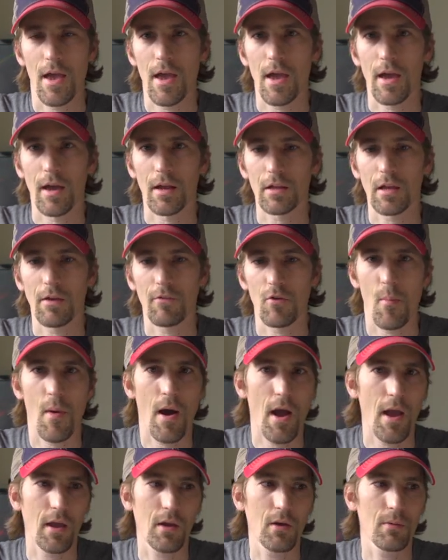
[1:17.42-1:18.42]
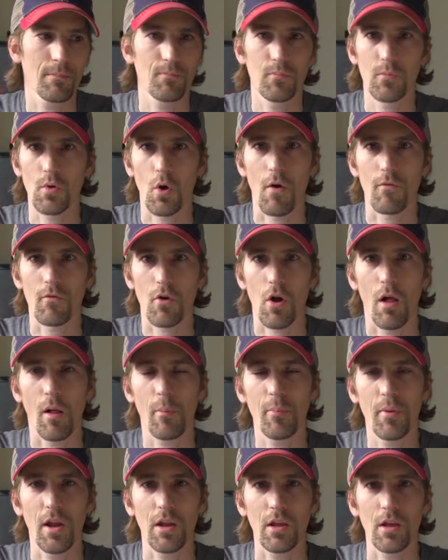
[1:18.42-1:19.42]
and give you my
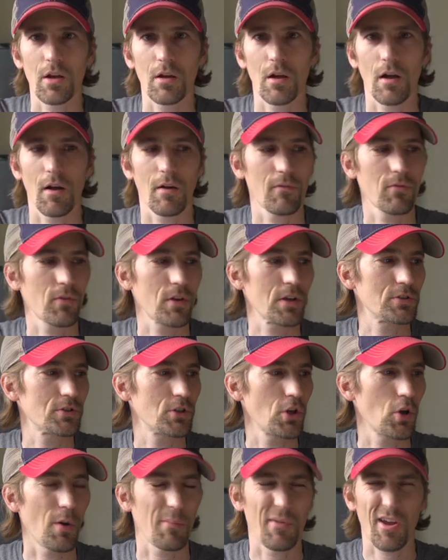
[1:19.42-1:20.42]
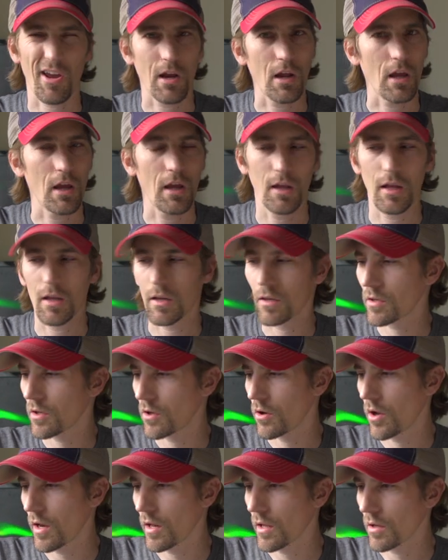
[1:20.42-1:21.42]
overall opinion of these two. I'm not going to get
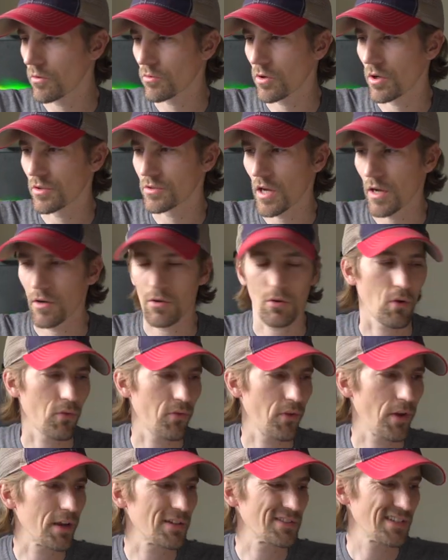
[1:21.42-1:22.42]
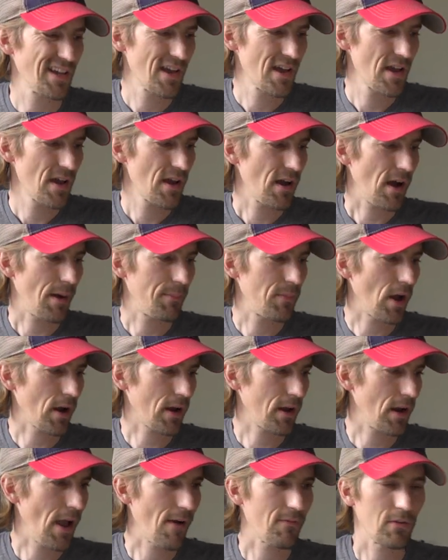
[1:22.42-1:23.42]
into any real technical things. I'm
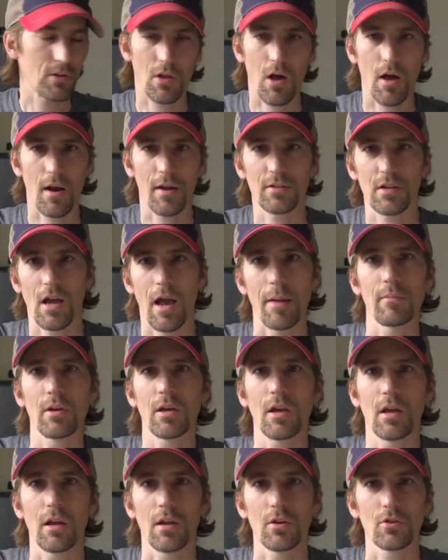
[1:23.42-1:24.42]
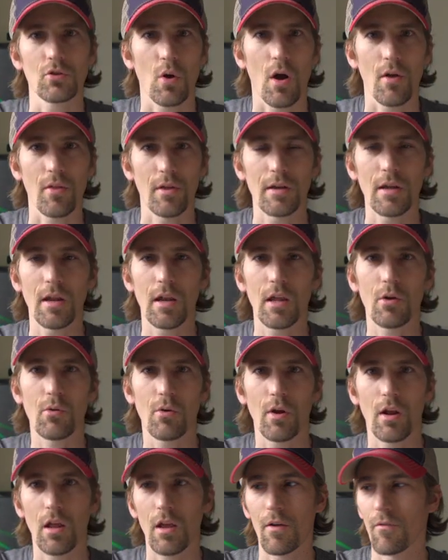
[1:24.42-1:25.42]
not going to have a lot of time to get into all the
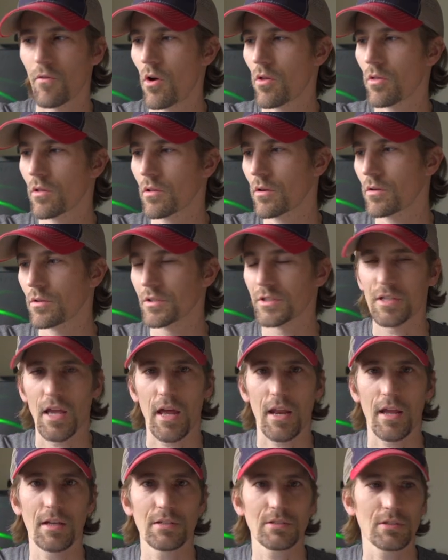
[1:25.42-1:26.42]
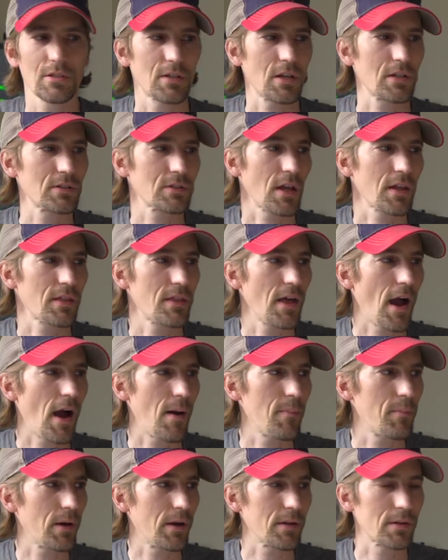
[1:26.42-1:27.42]
nitty-gritty of all the little settings and things like
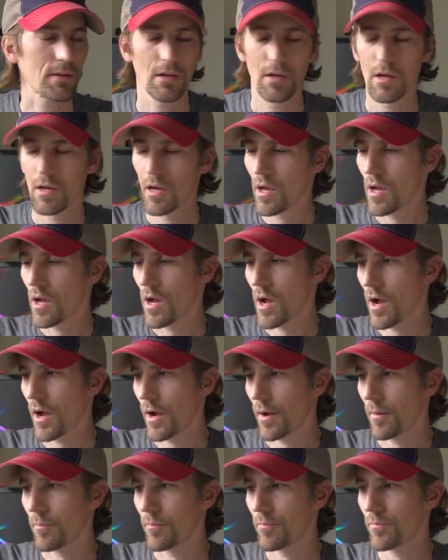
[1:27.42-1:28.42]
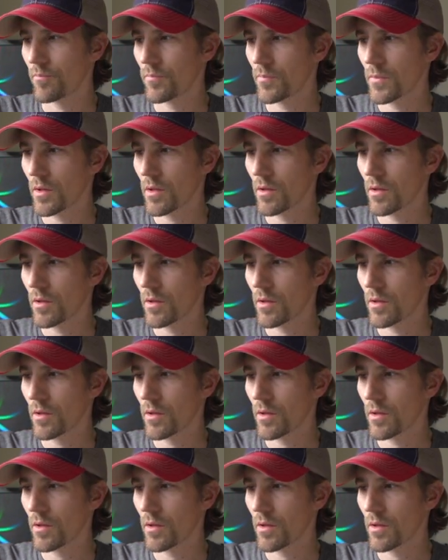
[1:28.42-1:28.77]
that, but I